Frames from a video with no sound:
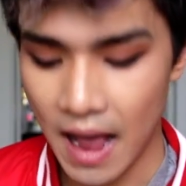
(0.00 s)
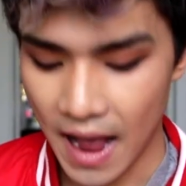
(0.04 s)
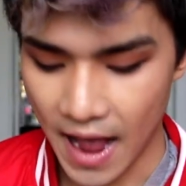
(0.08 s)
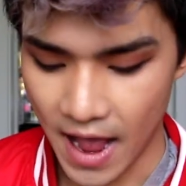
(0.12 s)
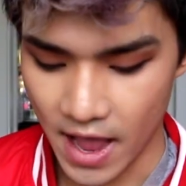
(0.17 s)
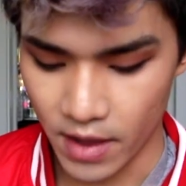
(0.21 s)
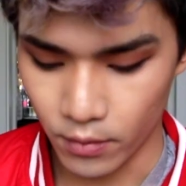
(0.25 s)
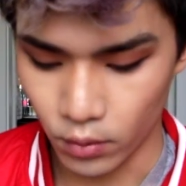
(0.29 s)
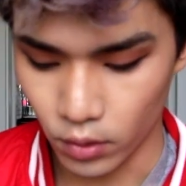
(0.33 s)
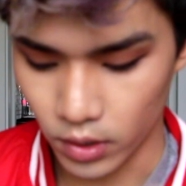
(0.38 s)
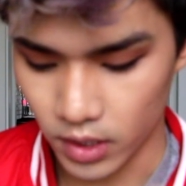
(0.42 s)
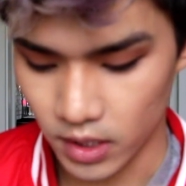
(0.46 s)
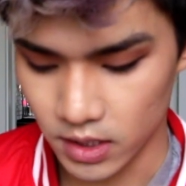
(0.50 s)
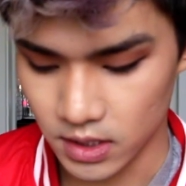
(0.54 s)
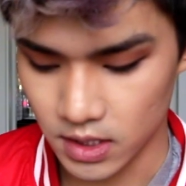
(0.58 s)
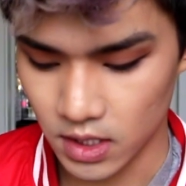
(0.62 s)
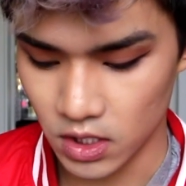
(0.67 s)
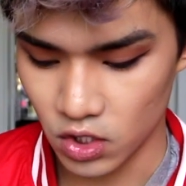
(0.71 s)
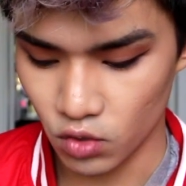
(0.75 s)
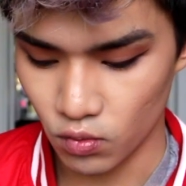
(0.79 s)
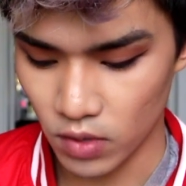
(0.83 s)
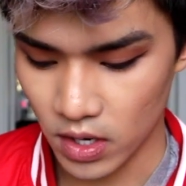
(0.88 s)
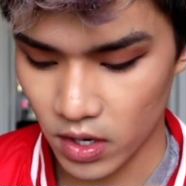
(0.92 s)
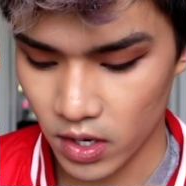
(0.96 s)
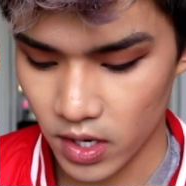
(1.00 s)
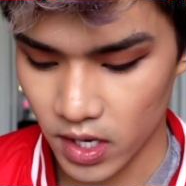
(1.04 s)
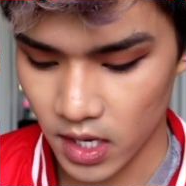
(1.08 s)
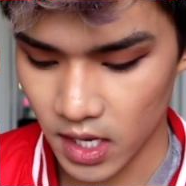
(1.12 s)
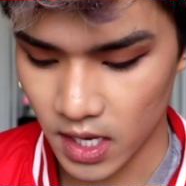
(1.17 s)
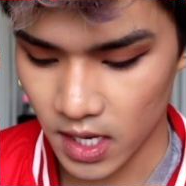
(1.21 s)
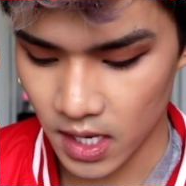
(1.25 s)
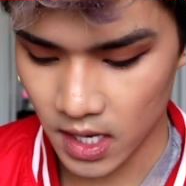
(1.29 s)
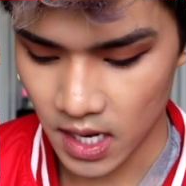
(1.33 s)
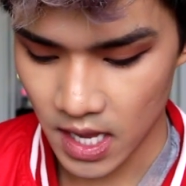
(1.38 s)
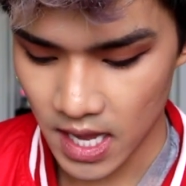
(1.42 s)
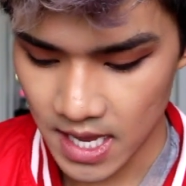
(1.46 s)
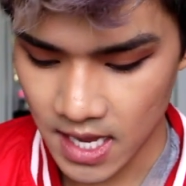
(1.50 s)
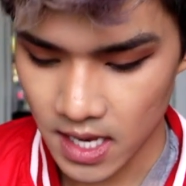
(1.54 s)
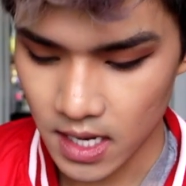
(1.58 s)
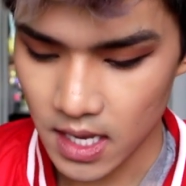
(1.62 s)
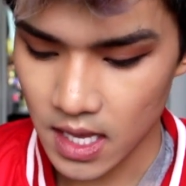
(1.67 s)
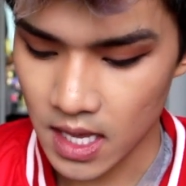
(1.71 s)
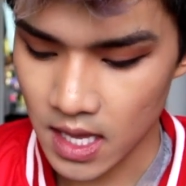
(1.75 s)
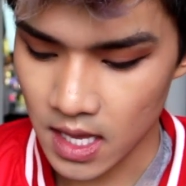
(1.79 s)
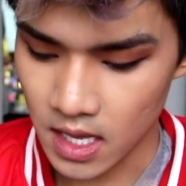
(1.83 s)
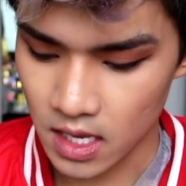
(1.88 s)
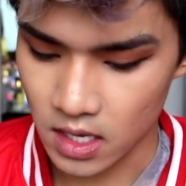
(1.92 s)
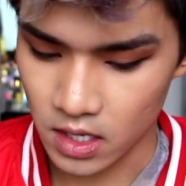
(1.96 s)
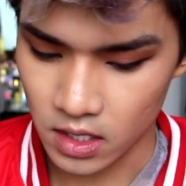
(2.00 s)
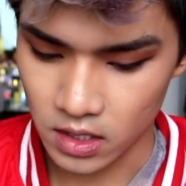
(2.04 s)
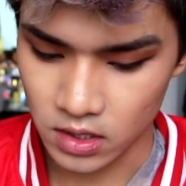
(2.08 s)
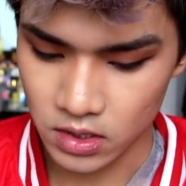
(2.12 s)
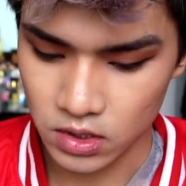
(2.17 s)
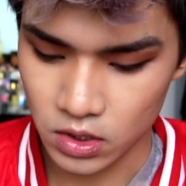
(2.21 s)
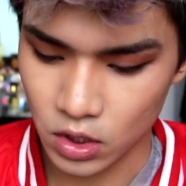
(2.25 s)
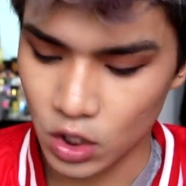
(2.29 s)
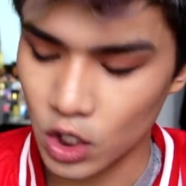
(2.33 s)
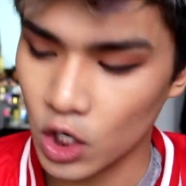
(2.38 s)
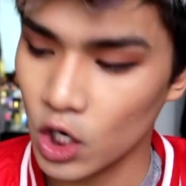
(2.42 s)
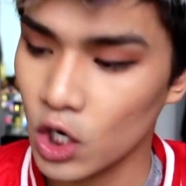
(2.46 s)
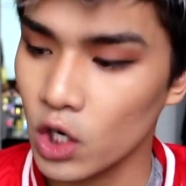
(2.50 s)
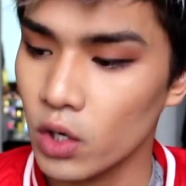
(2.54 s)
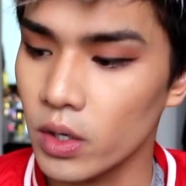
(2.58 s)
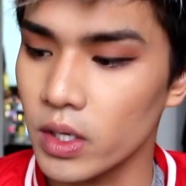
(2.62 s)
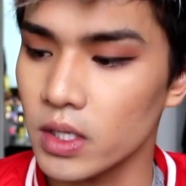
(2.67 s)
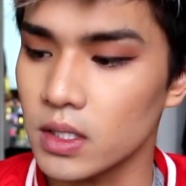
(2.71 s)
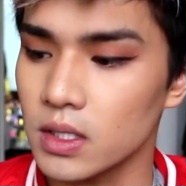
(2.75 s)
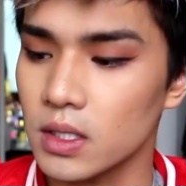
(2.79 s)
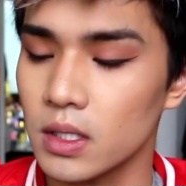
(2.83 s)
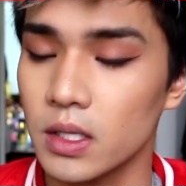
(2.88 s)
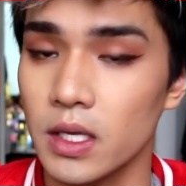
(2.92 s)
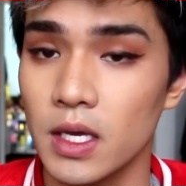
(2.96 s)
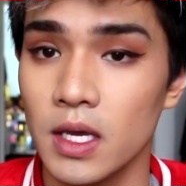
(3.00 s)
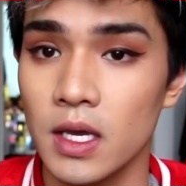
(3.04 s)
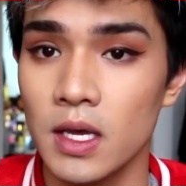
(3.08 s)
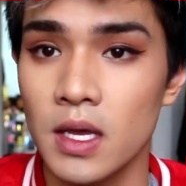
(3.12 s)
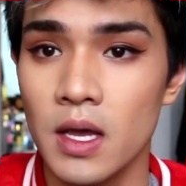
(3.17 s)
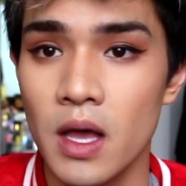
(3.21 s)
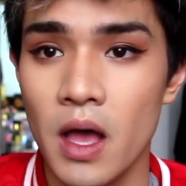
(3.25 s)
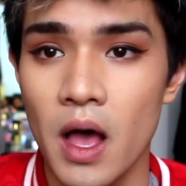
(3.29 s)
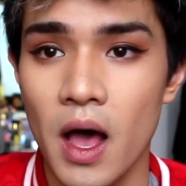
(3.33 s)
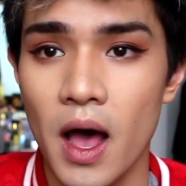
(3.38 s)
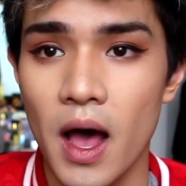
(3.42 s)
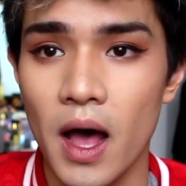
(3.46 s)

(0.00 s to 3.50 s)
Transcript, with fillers: I will continue wearing it. It is currently